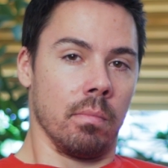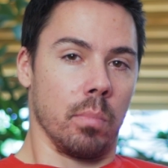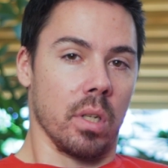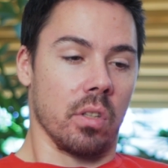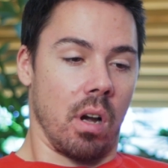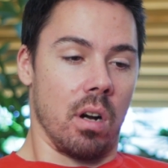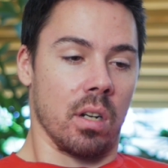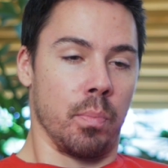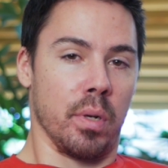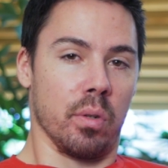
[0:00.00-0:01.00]
But it's
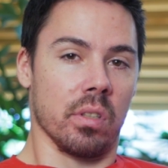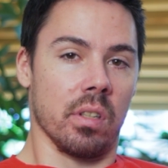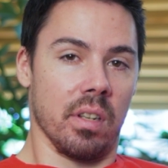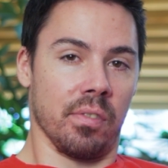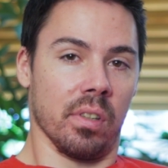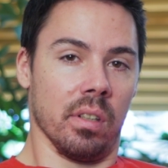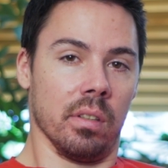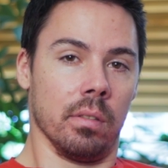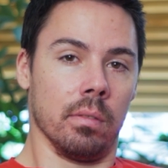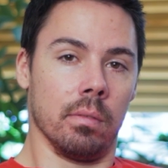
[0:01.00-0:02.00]
hawk poo, it's different.
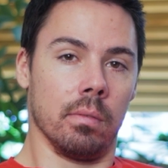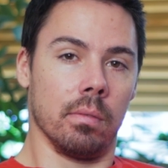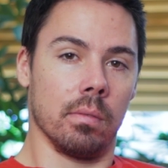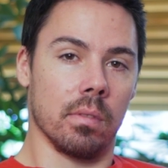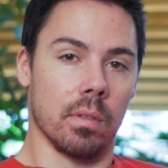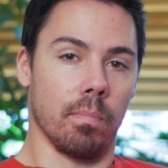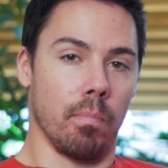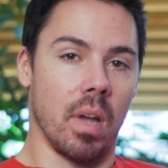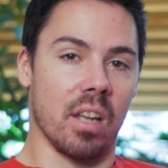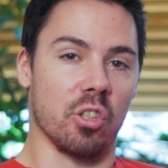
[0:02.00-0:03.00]
It's
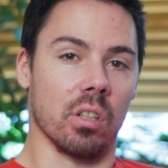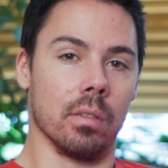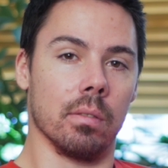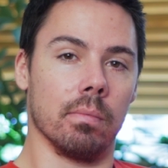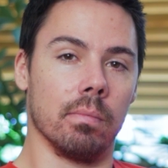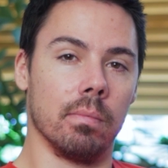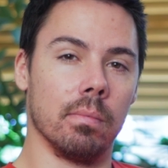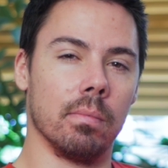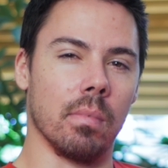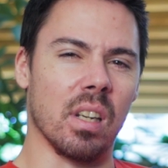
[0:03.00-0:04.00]
magical
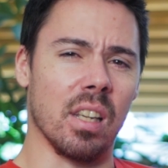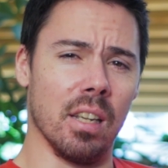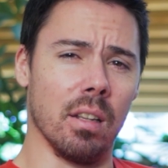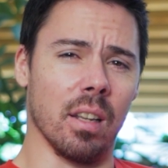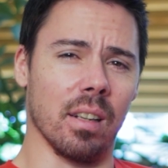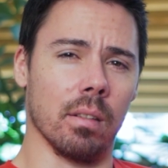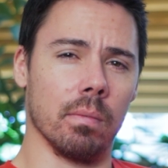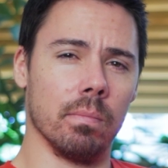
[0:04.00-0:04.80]
and healing